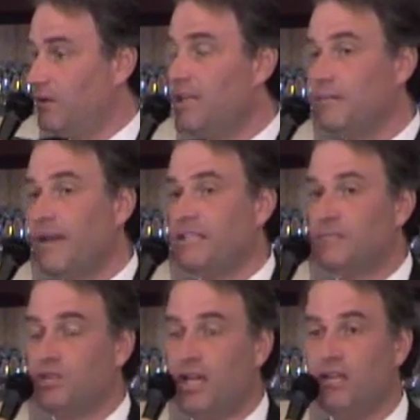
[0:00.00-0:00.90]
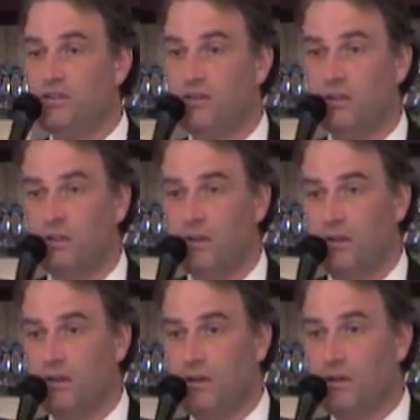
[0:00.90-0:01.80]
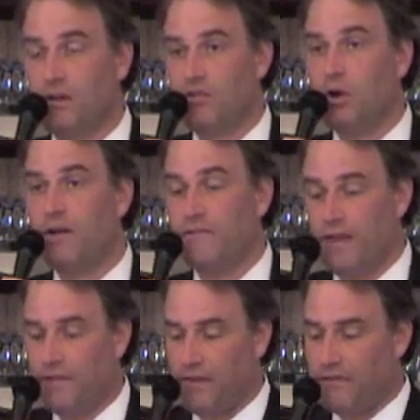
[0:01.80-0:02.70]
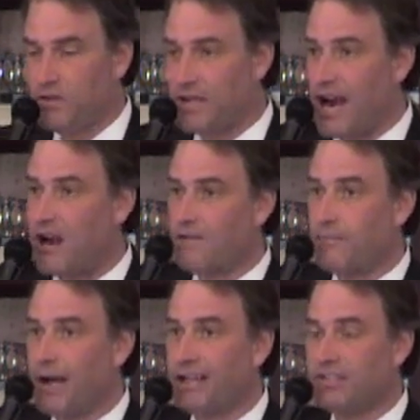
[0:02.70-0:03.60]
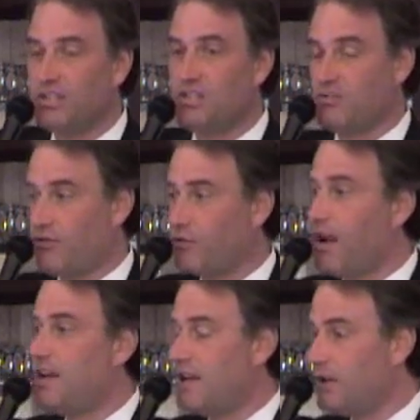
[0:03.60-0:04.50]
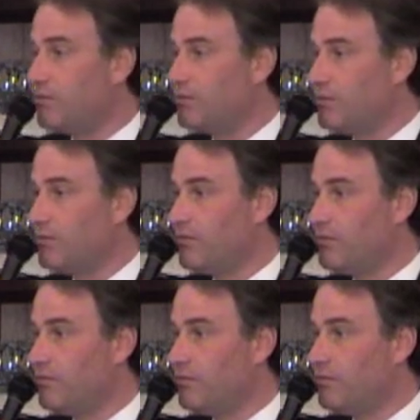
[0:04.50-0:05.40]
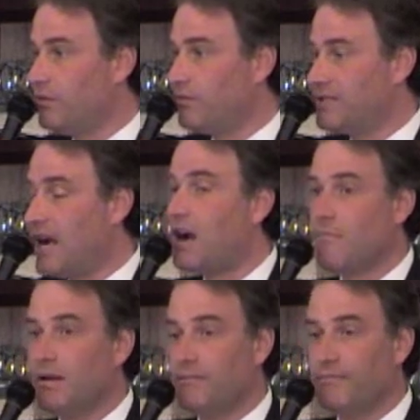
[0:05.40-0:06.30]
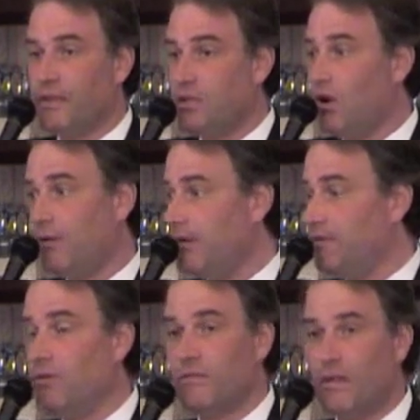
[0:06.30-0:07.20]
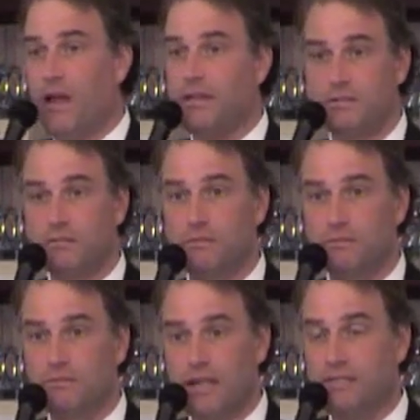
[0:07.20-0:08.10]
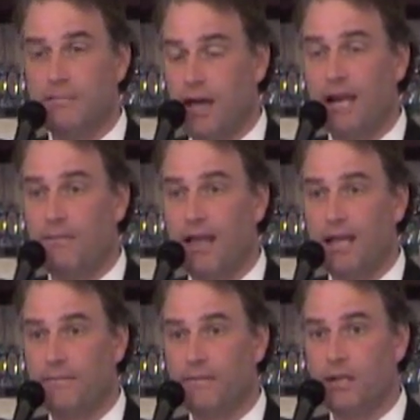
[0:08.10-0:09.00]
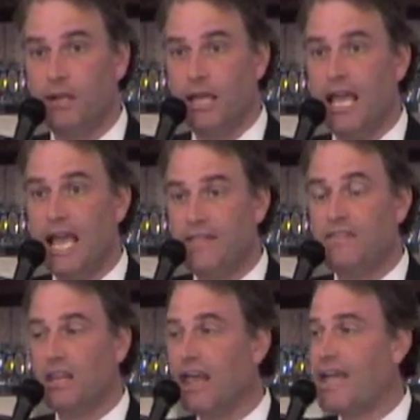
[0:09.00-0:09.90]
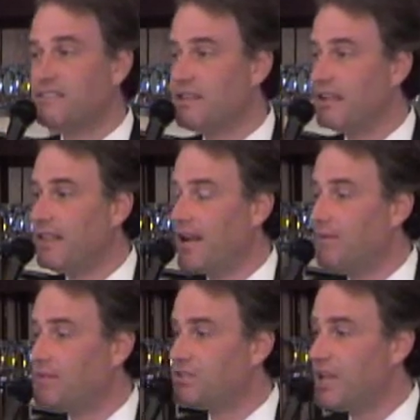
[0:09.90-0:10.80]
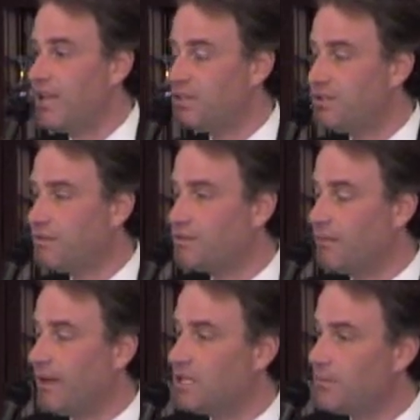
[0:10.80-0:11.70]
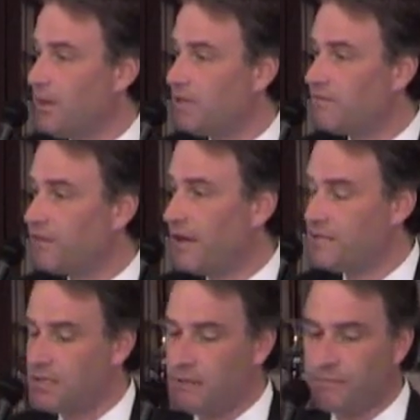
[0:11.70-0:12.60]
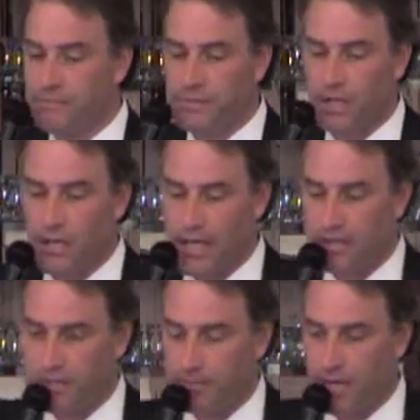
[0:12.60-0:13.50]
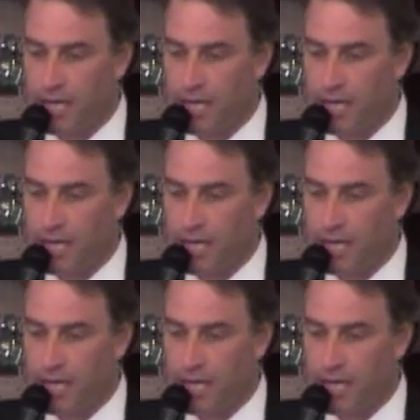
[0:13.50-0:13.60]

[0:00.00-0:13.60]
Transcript: We need to make some changes. So if you're tired of politicians threatening your retirement, then you ought to be voting with us. That's the bottom line. And then the last thing that I would say to my independent friends and to